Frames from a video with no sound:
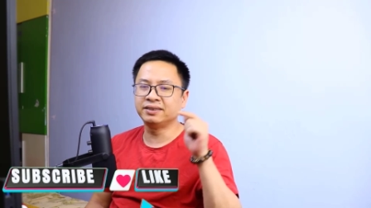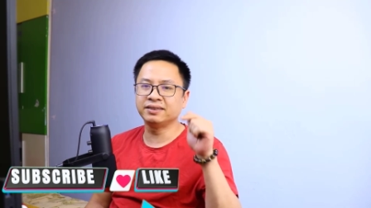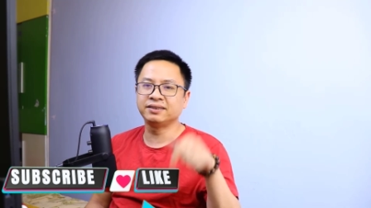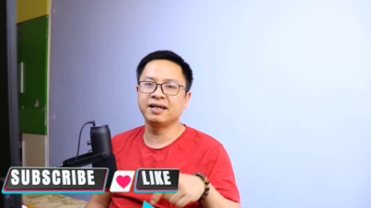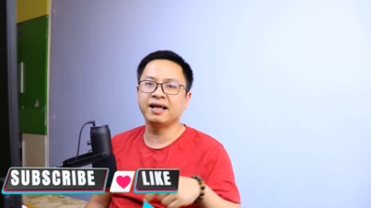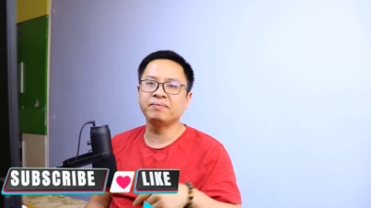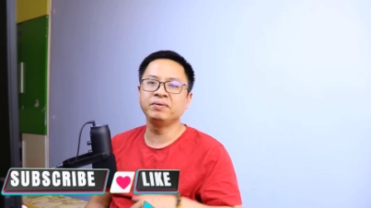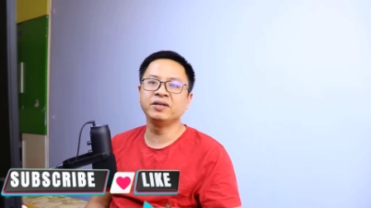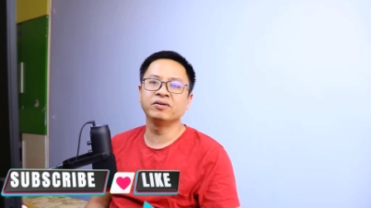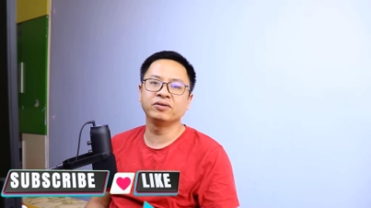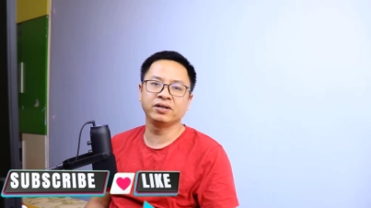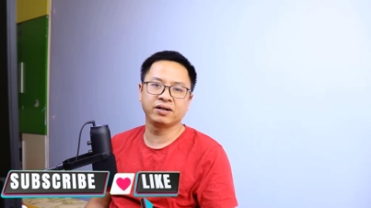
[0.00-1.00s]
just let me
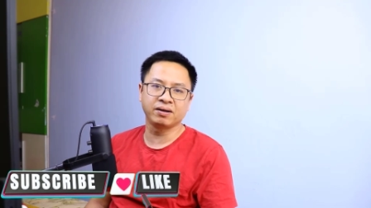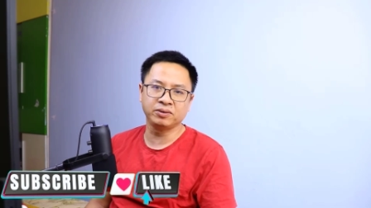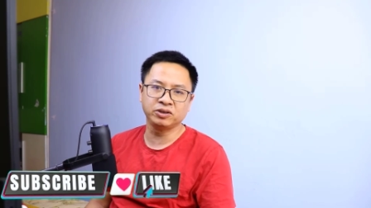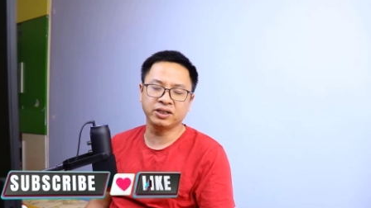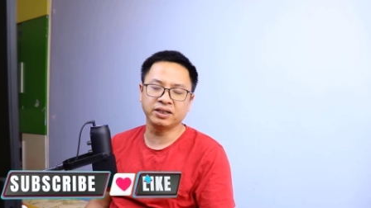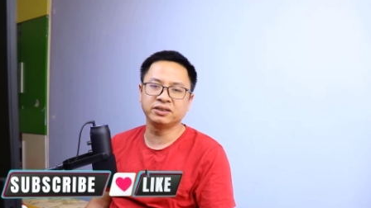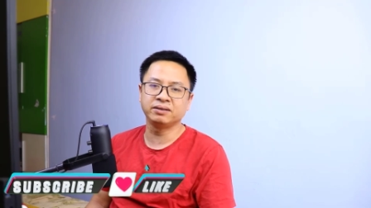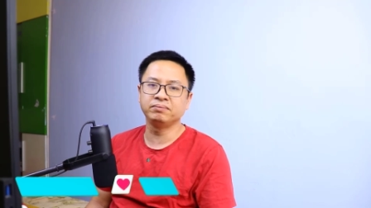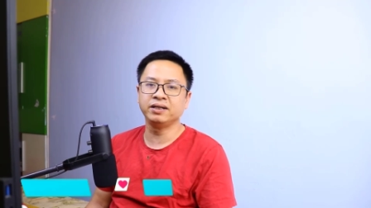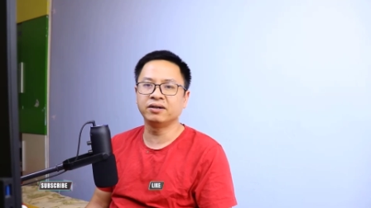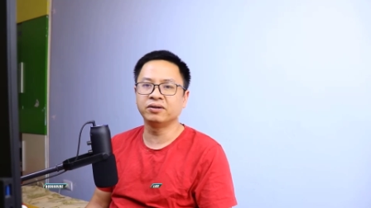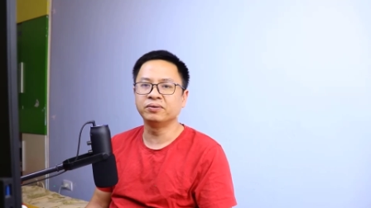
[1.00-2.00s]
know in the comment section
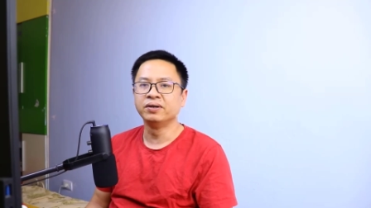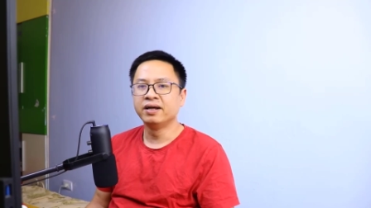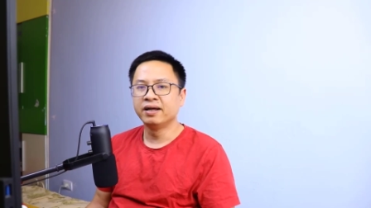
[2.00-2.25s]
below.